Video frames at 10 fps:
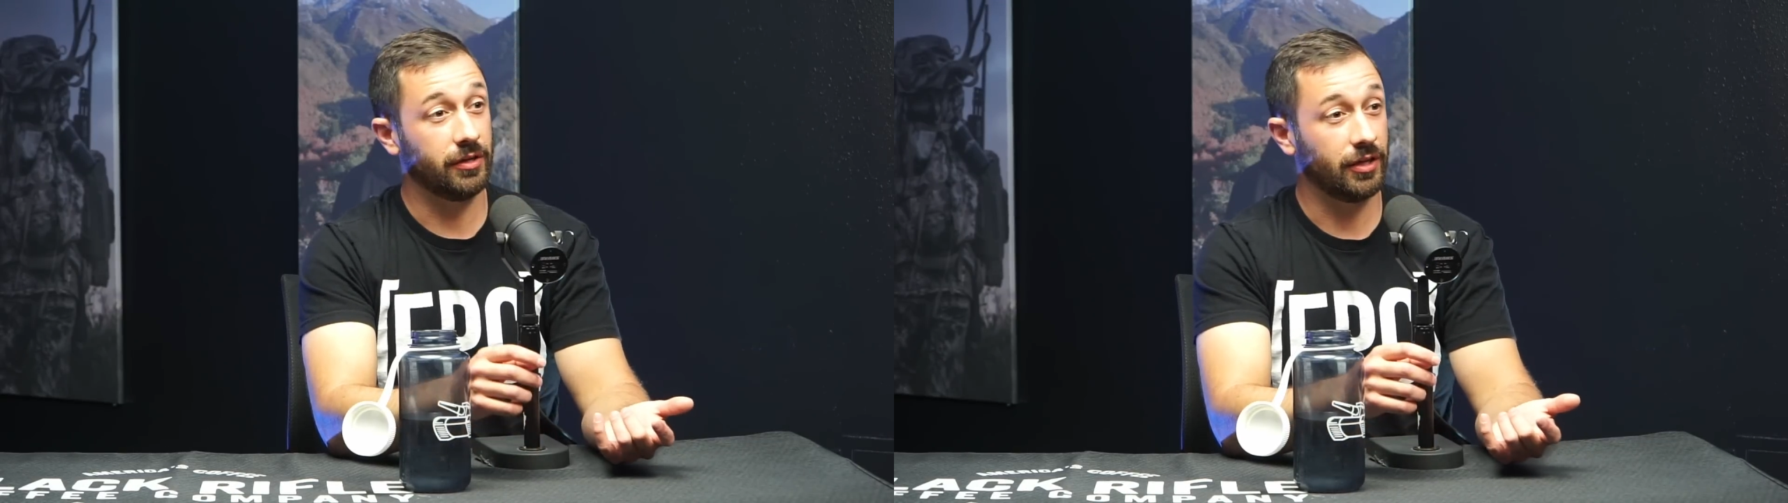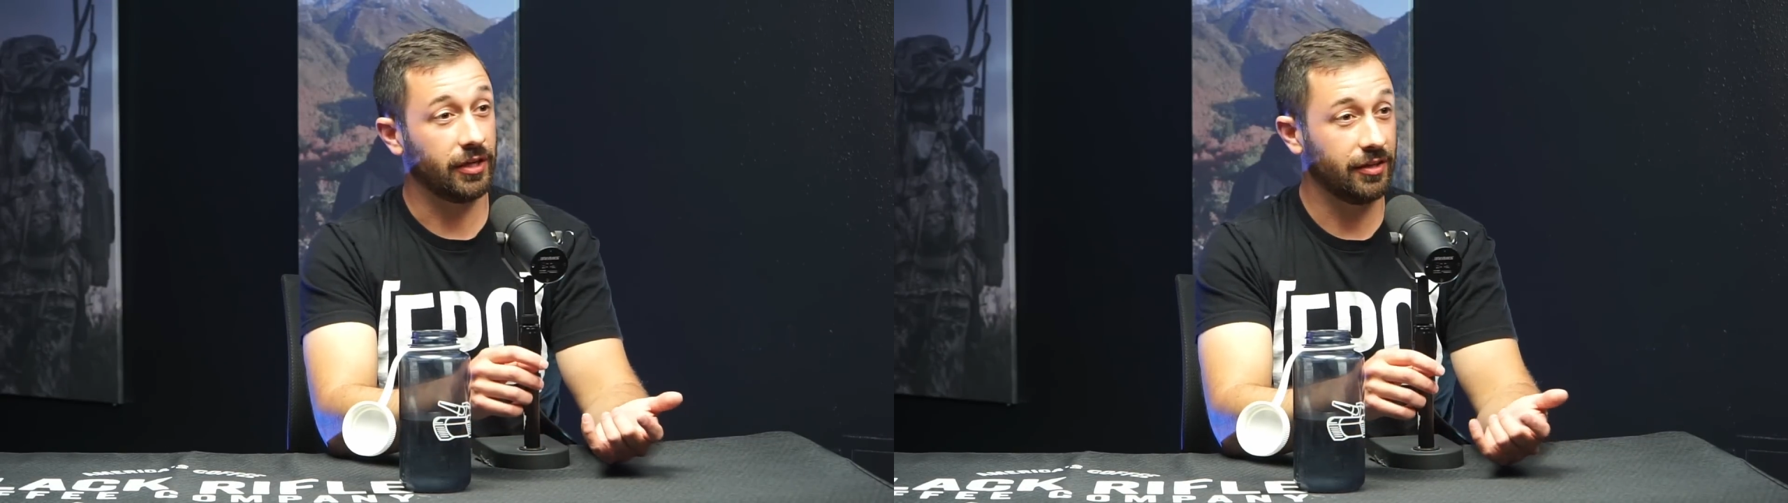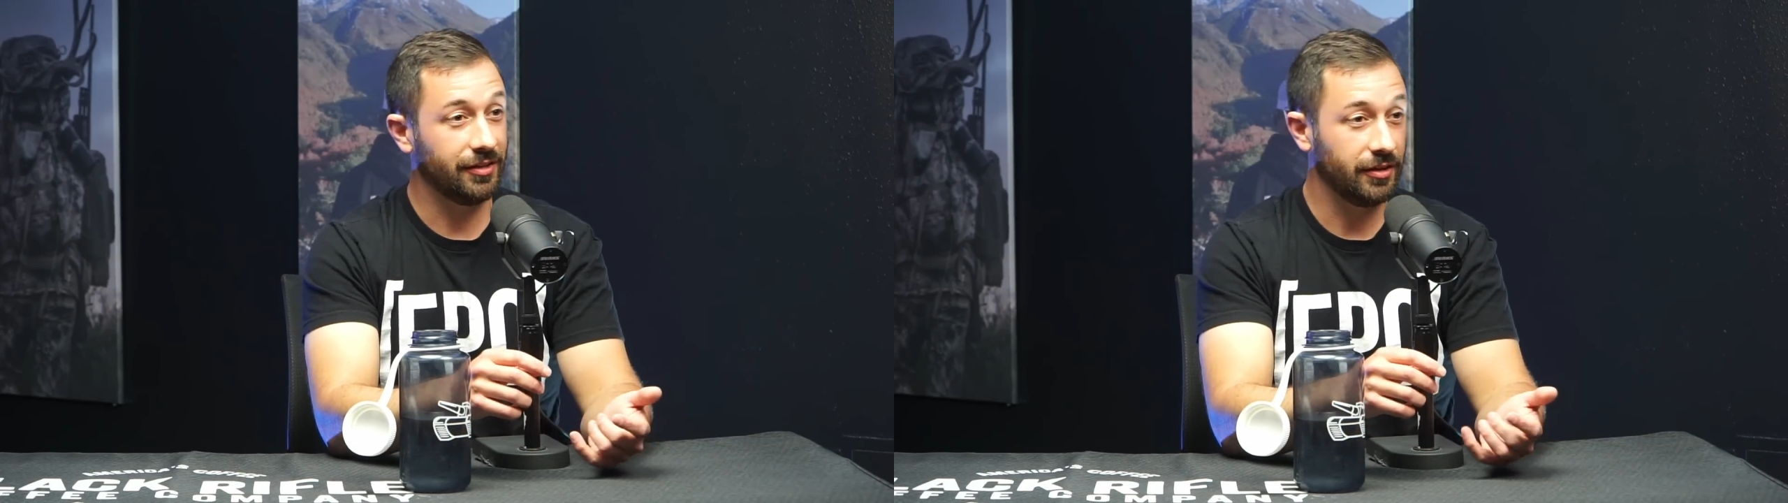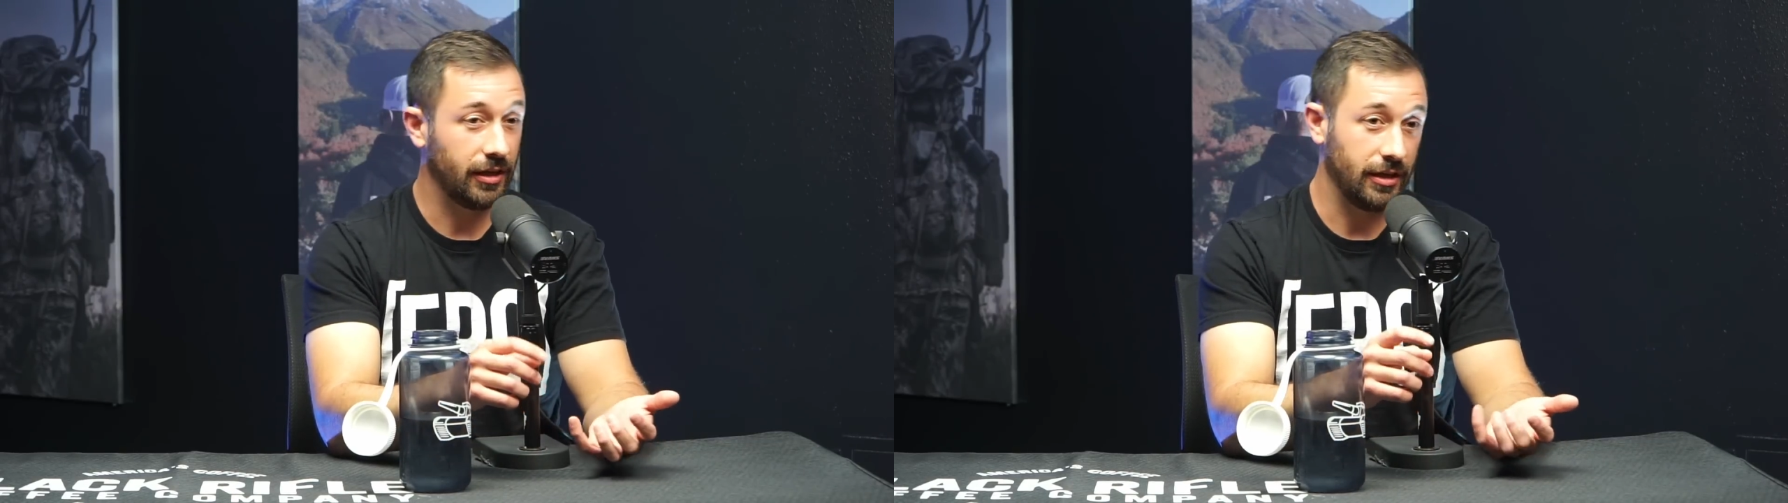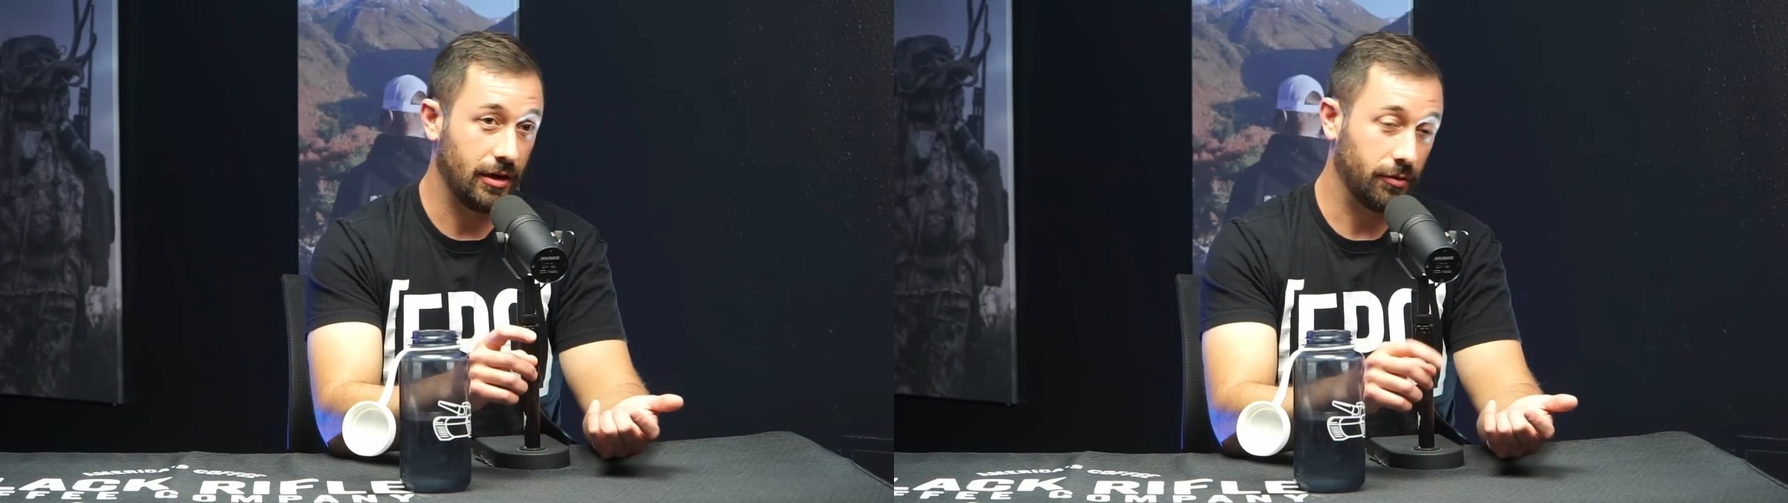
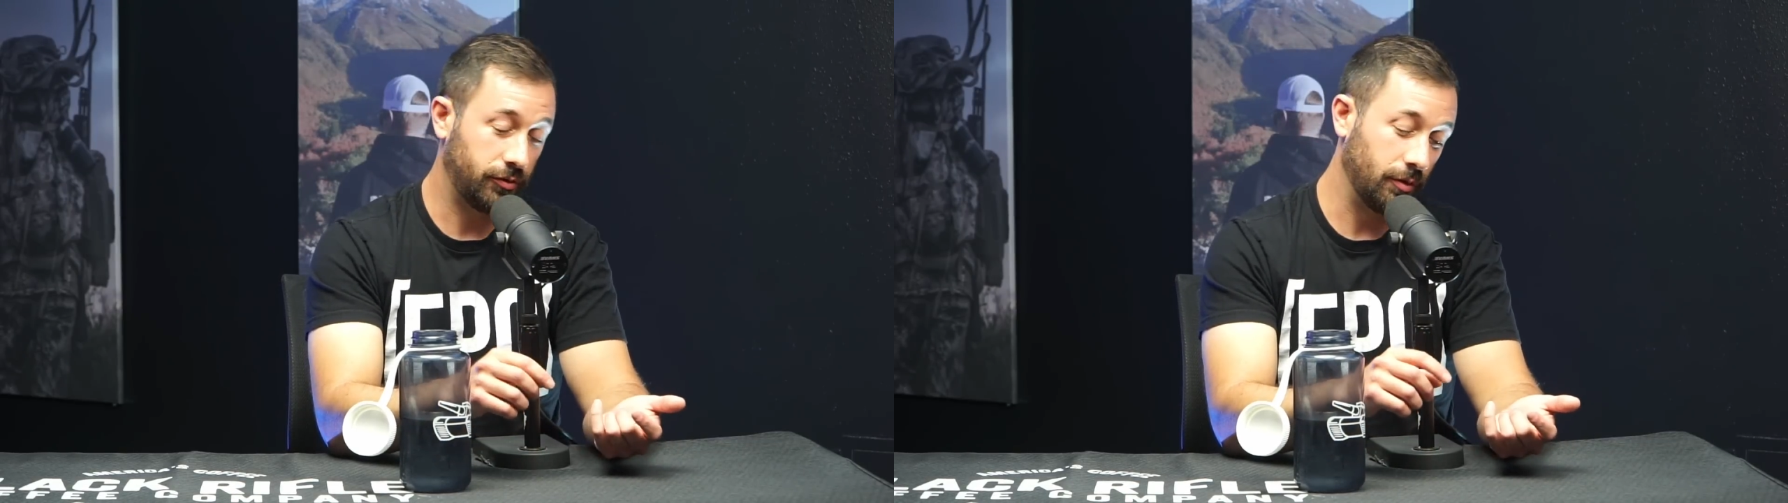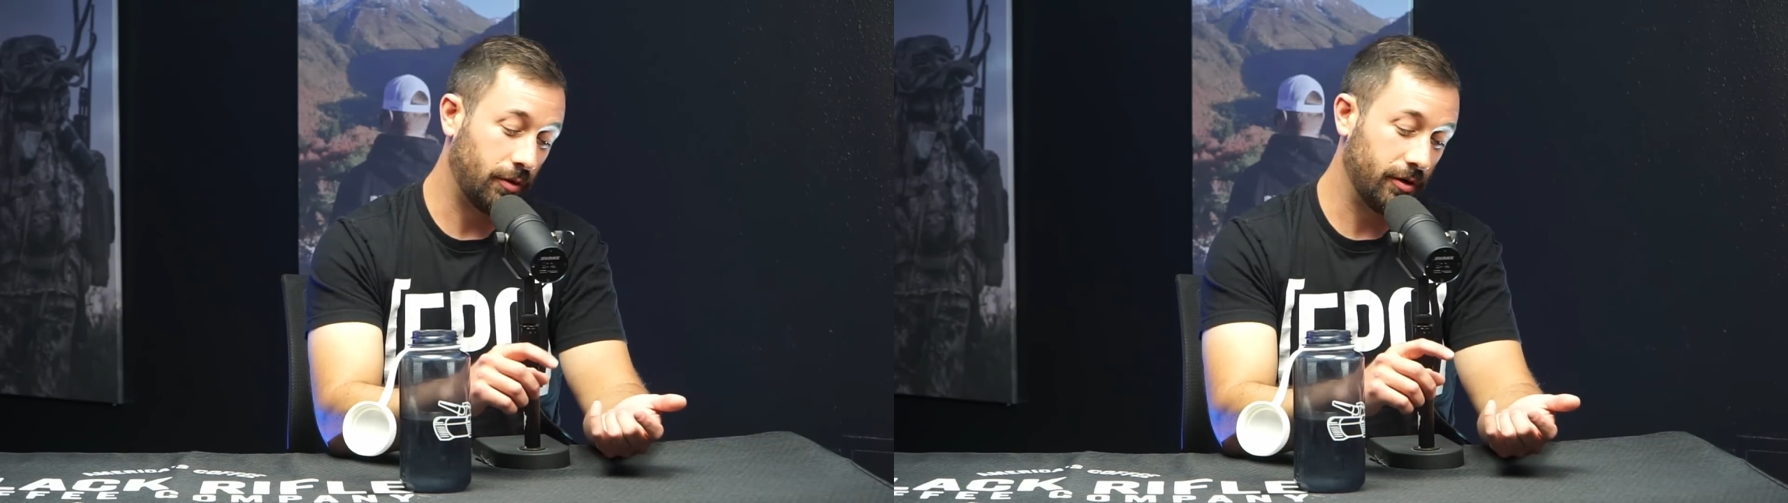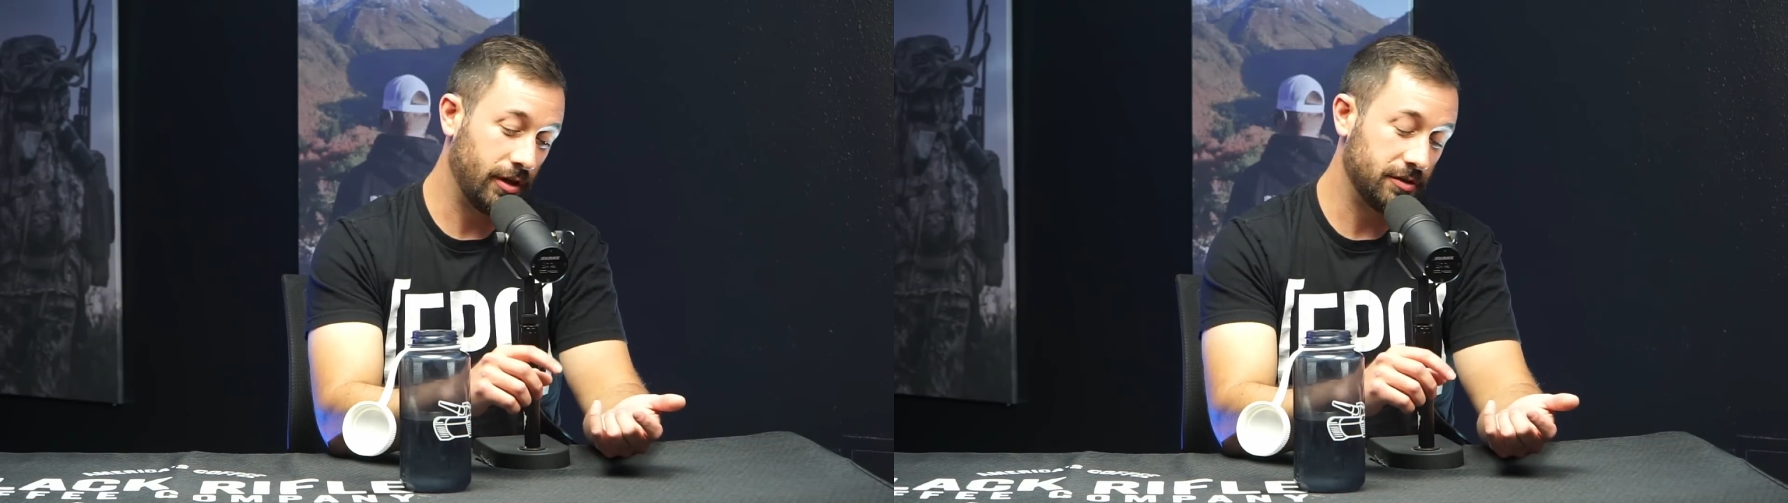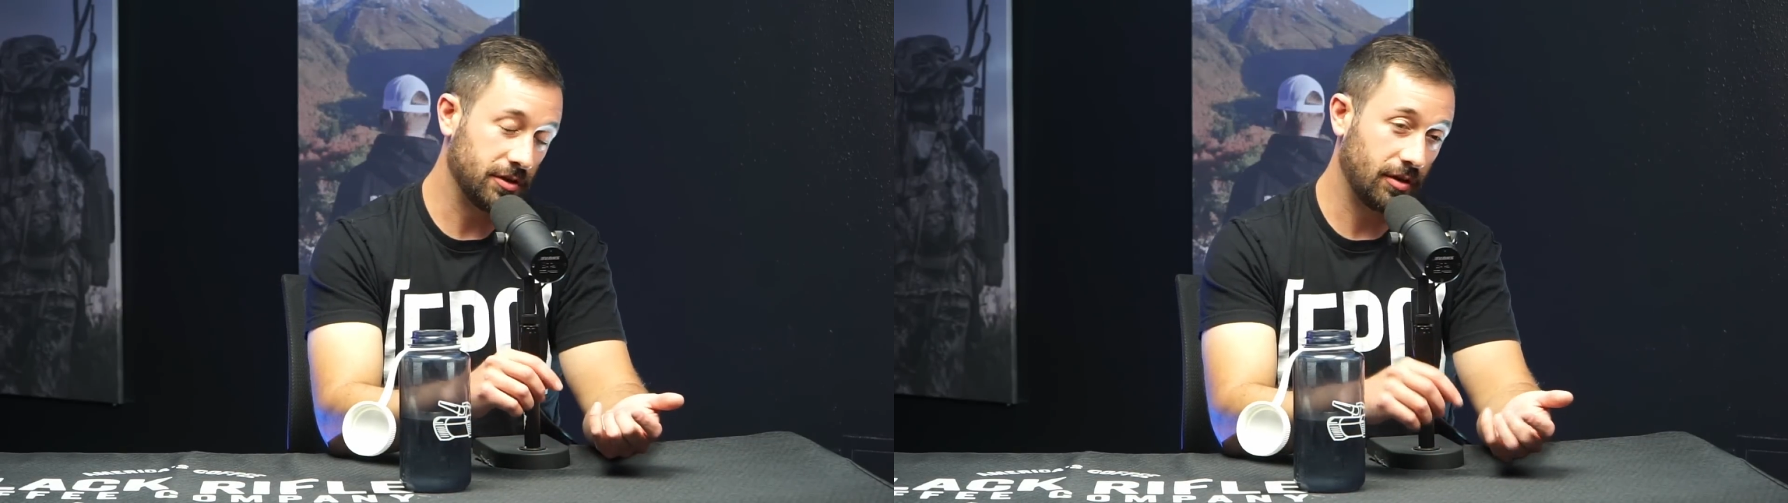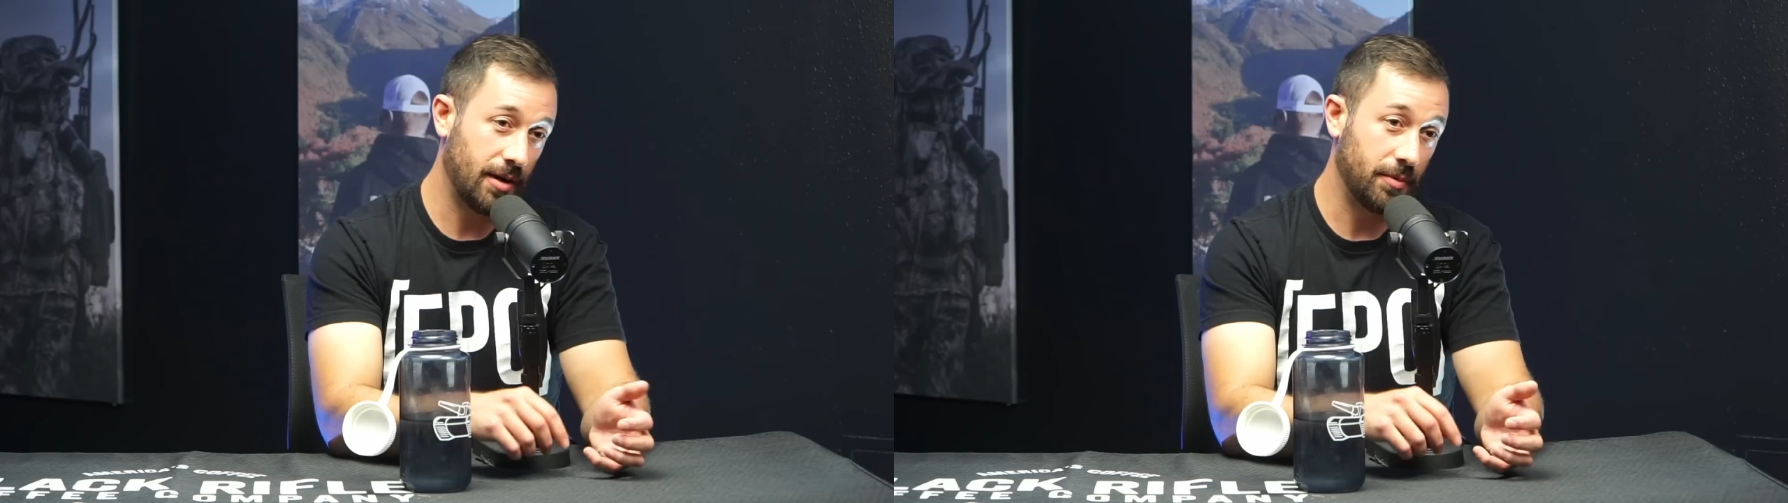So on
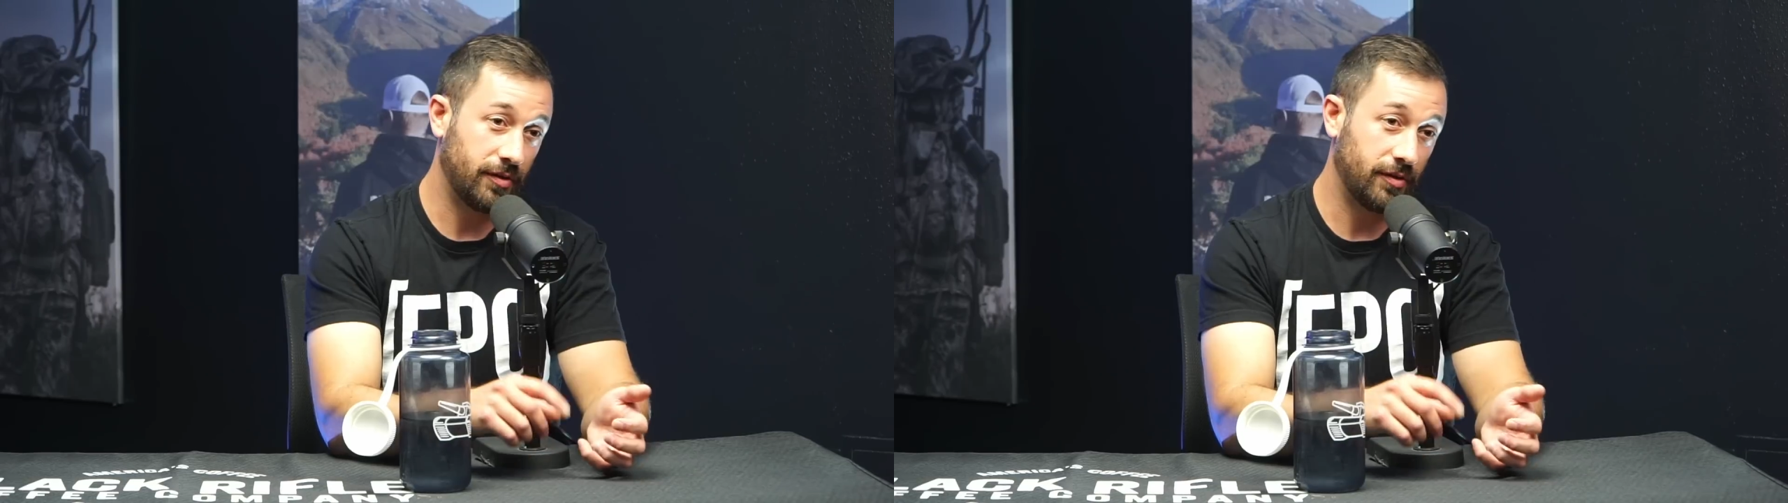Instagram,